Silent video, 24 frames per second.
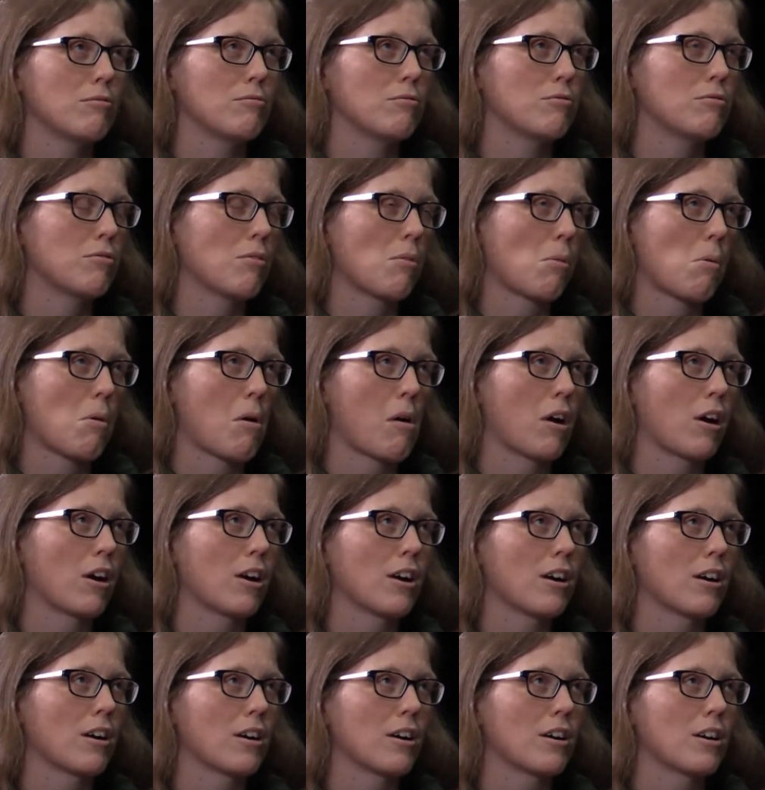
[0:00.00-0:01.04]

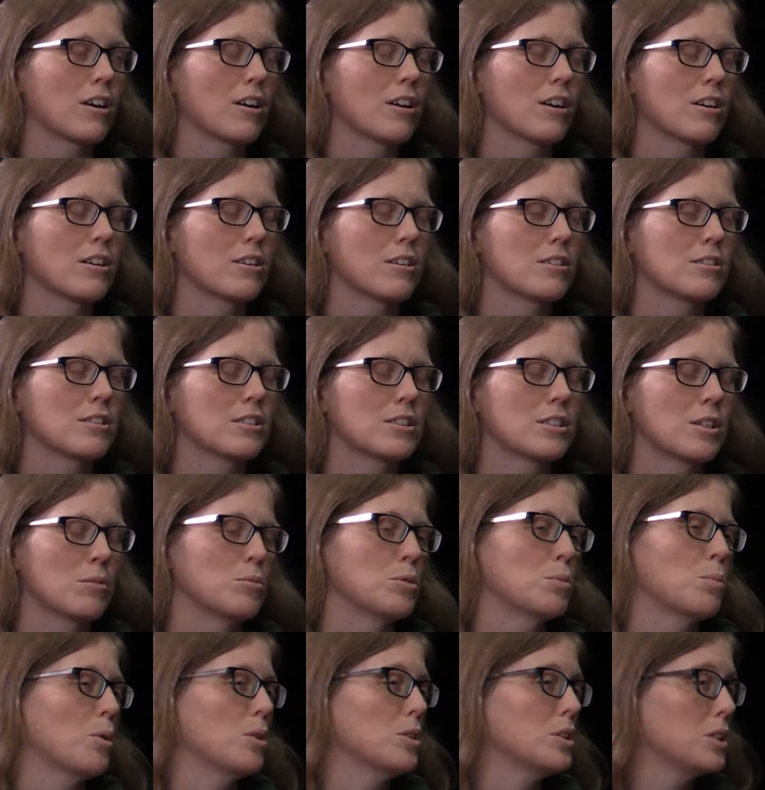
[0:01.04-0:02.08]
for some
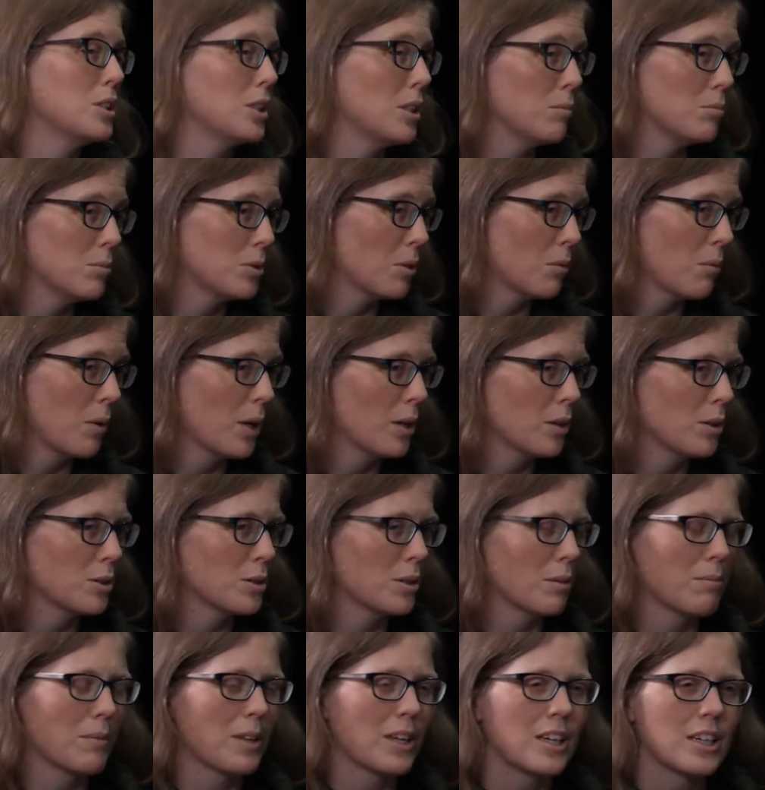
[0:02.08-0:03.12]
sports team to win or
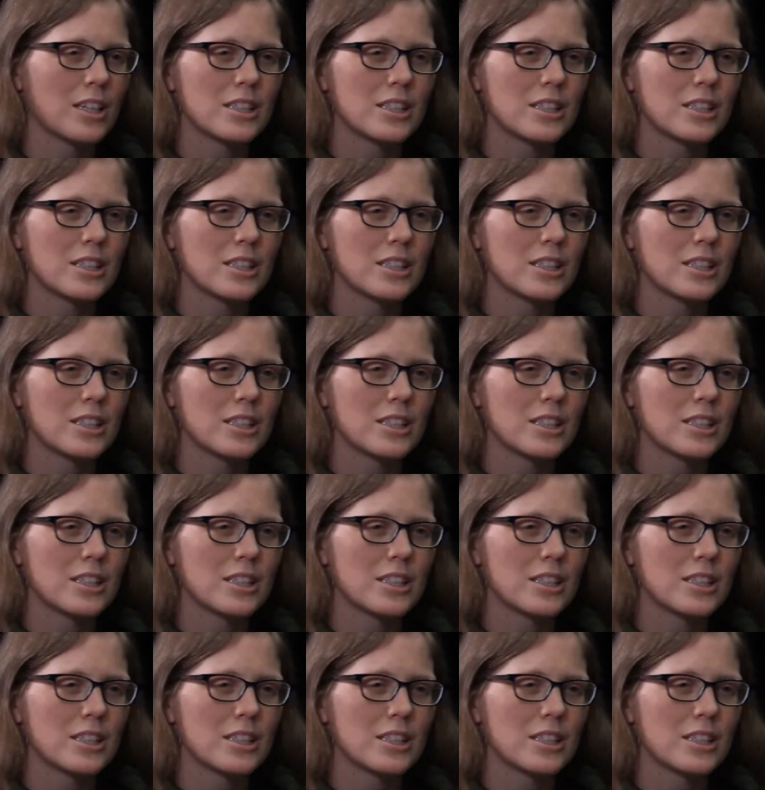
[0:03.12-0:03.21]
something.